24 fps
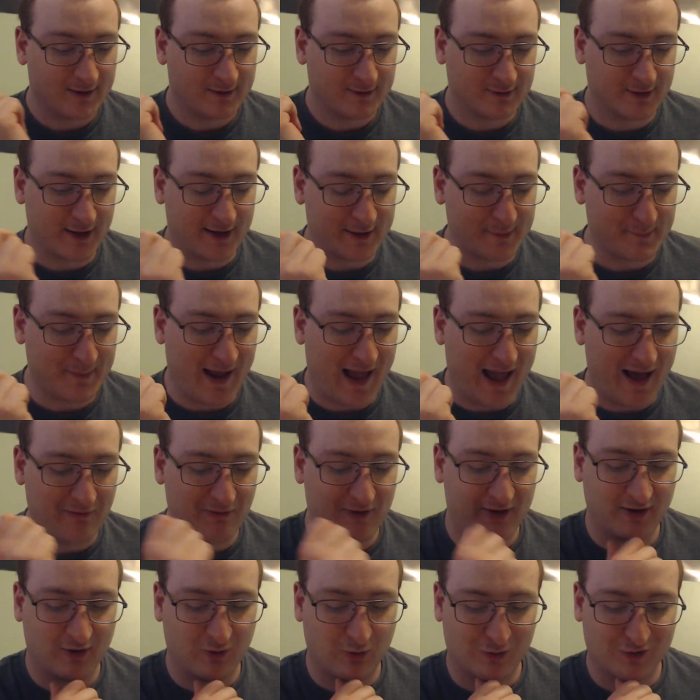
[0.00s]
"Let 'em have
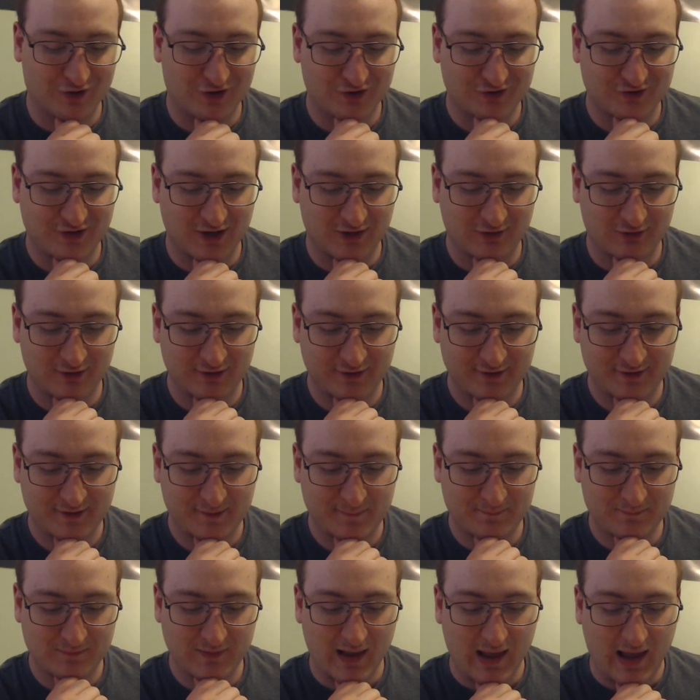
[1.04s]
it!" ordered Douglas.
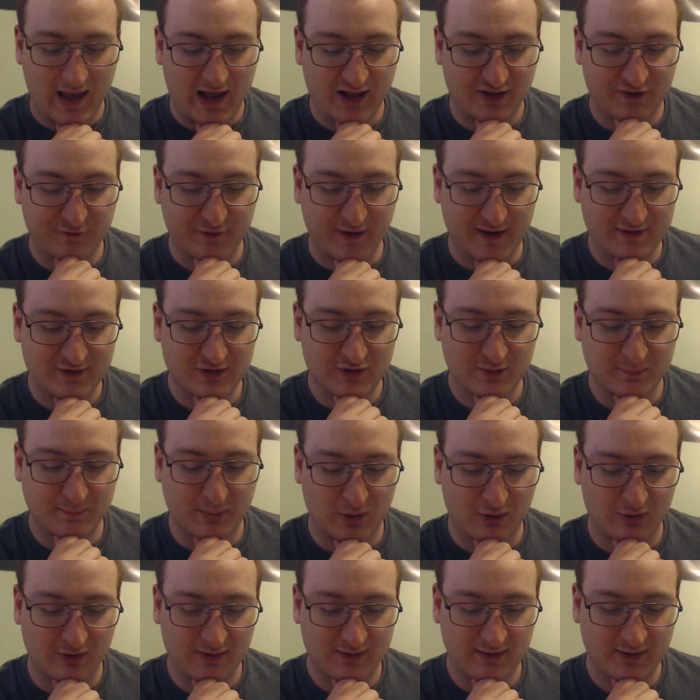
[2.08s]
As fast as a
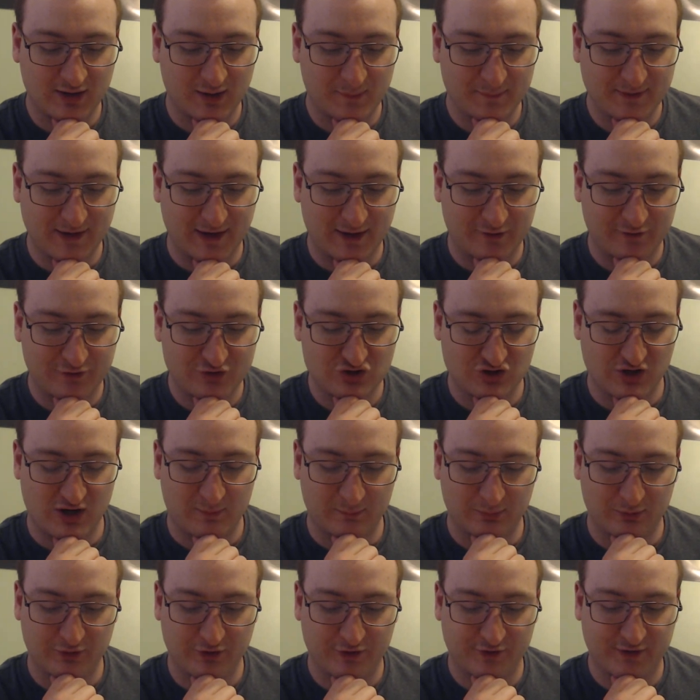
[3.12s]
bullet comes out of a
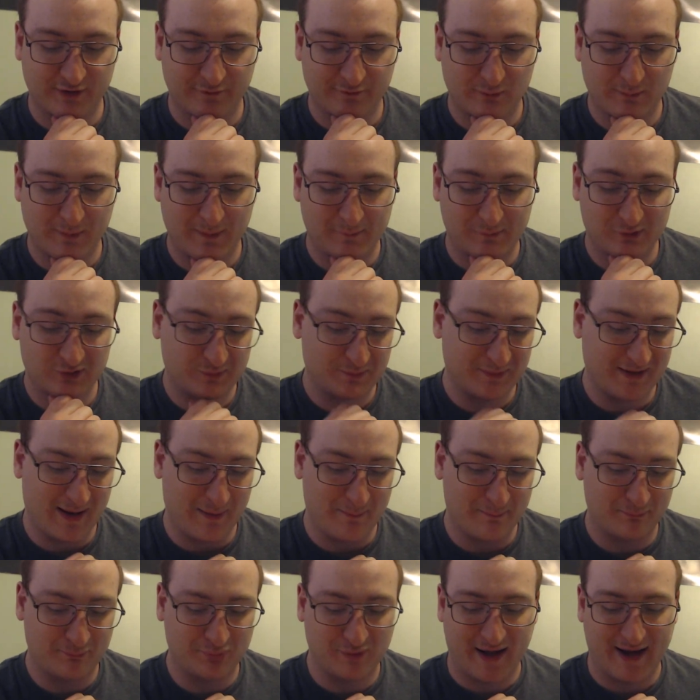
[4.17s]
chamber, the seven members
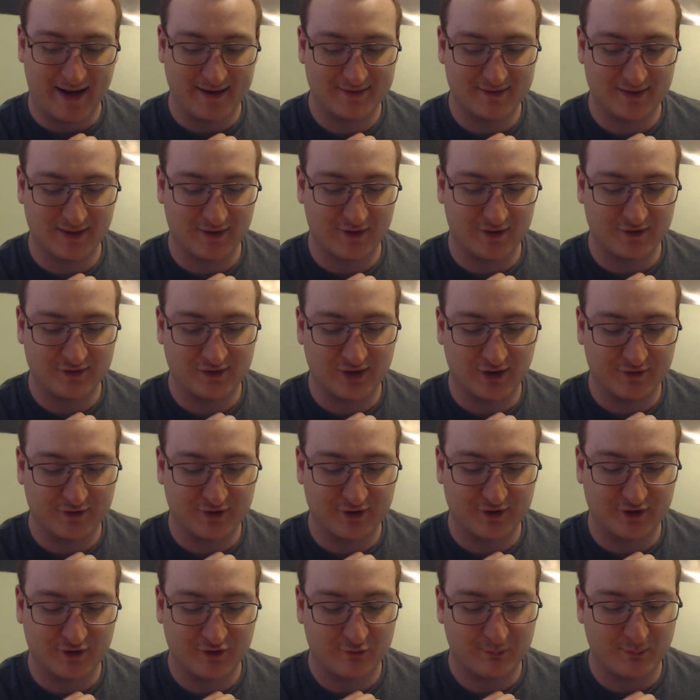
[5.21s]
begin blasting the
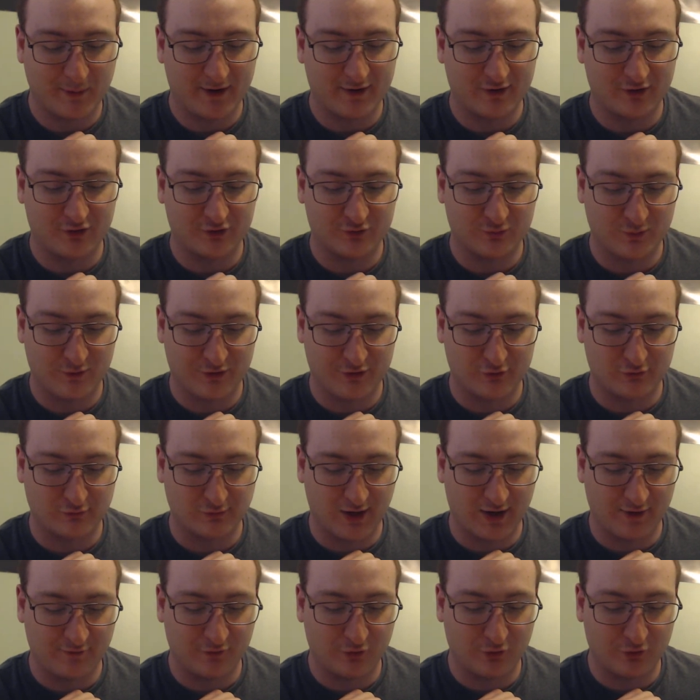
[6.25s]
dozens of spiders with their
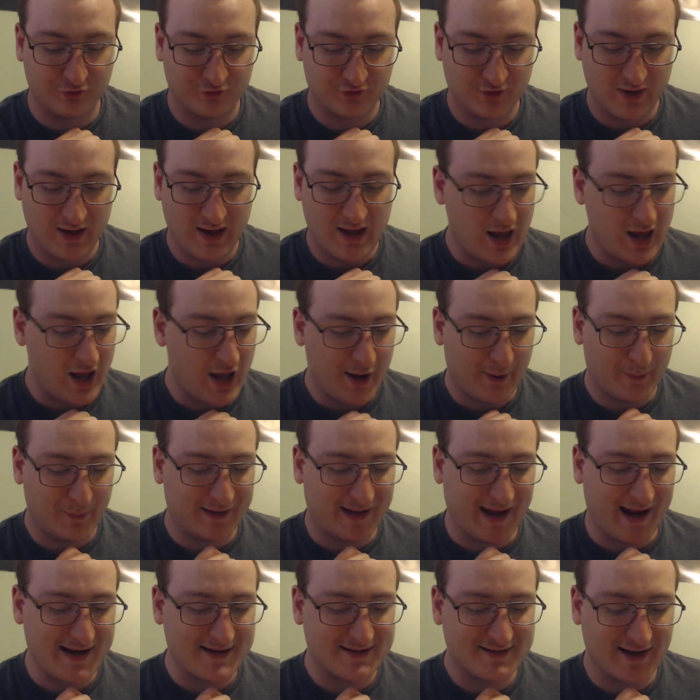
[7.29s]
rifles. "We
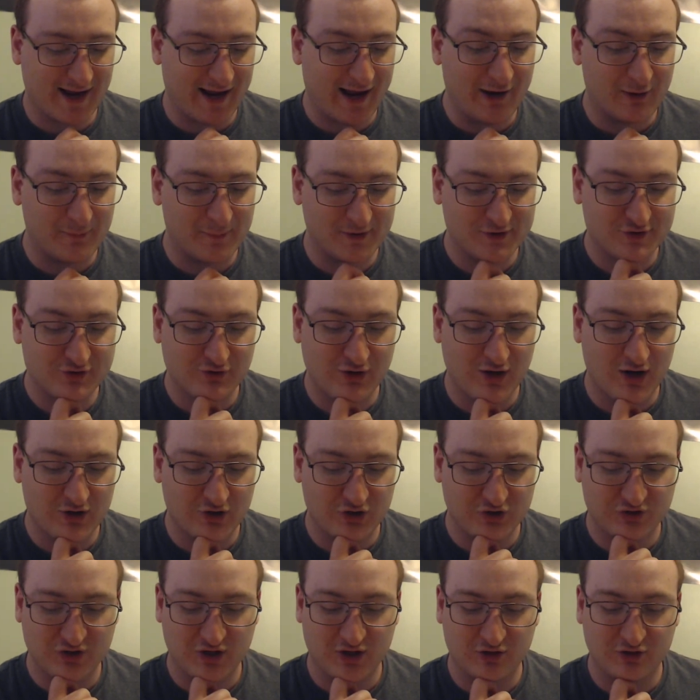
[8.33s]
can't stay here much
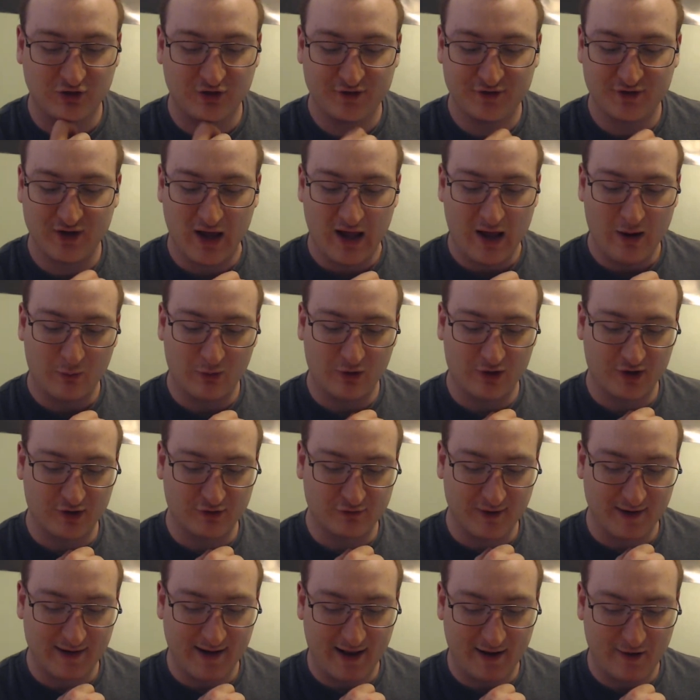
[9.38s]
longer, Douglas. We're going to
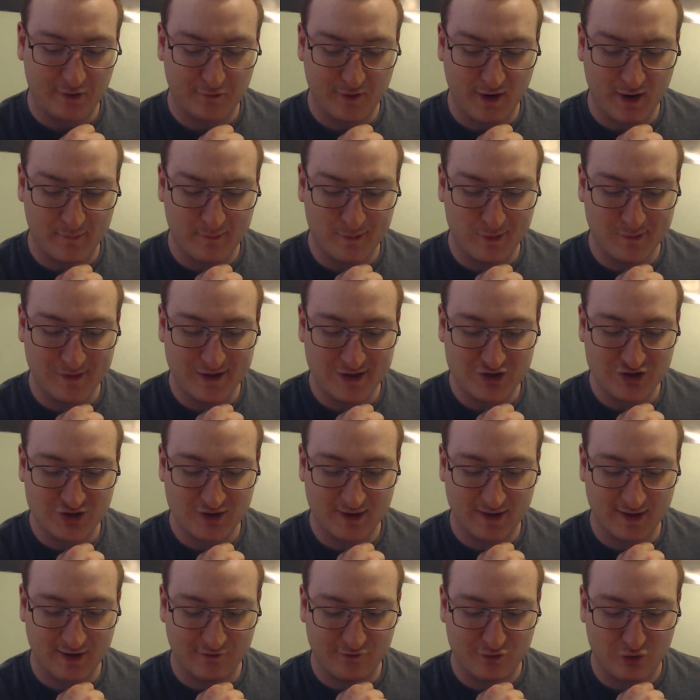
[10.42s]
run out of ammunition
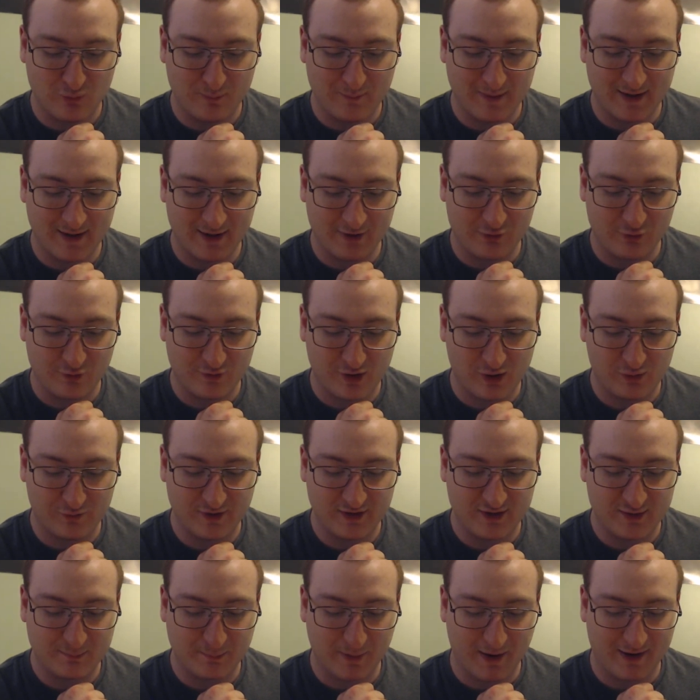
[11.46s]
in a few minutes with all
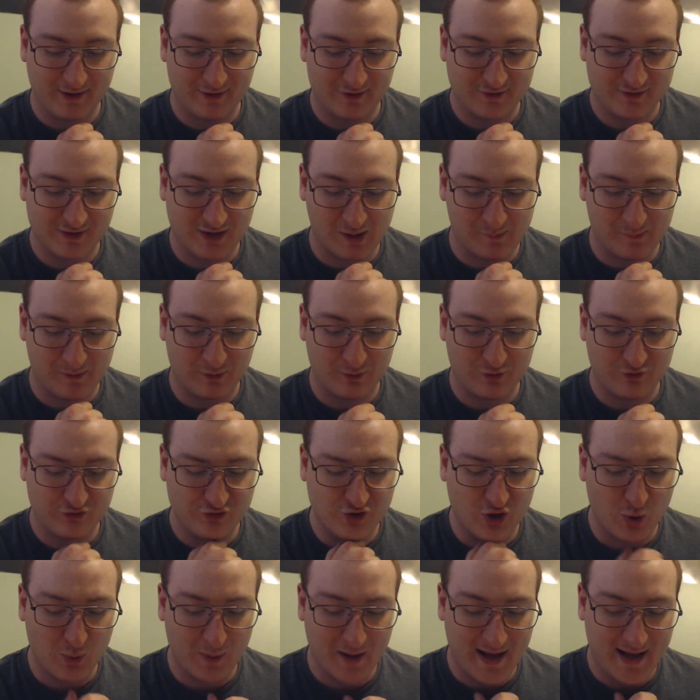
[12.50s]
these spiders coming with
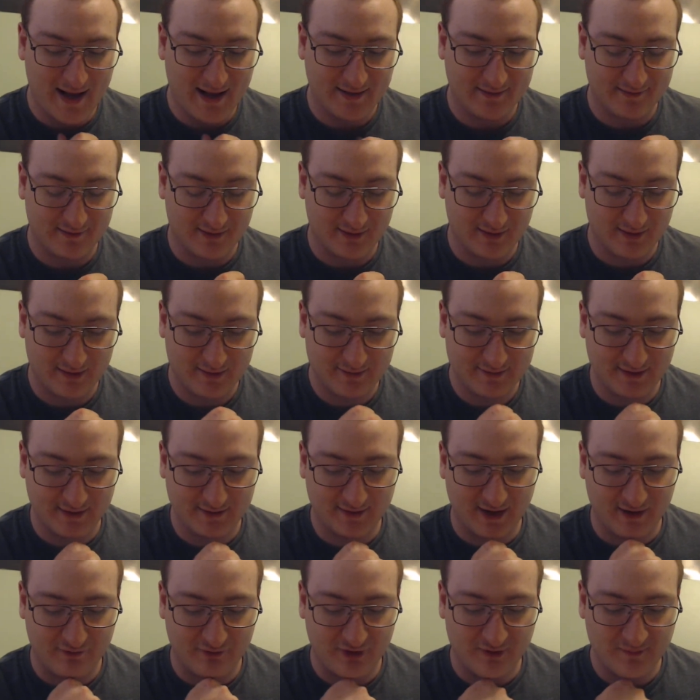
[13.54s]
no end," said
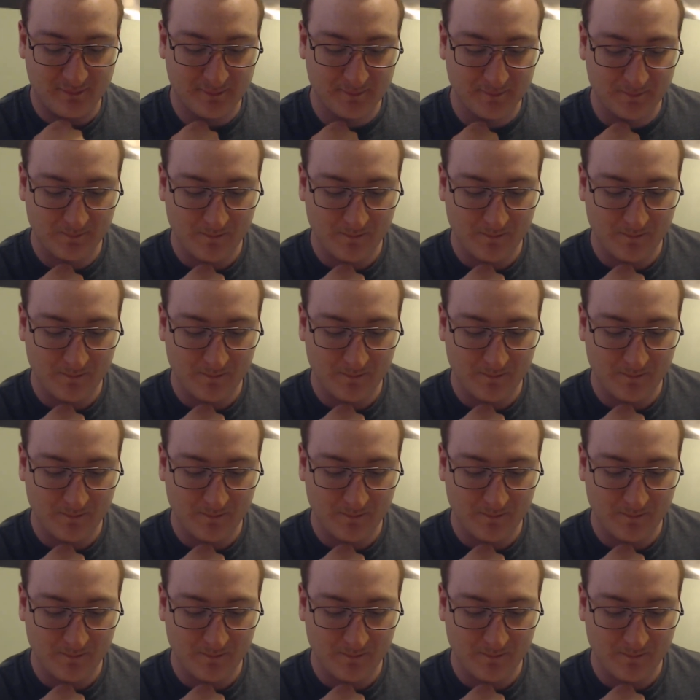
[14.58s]
Devin.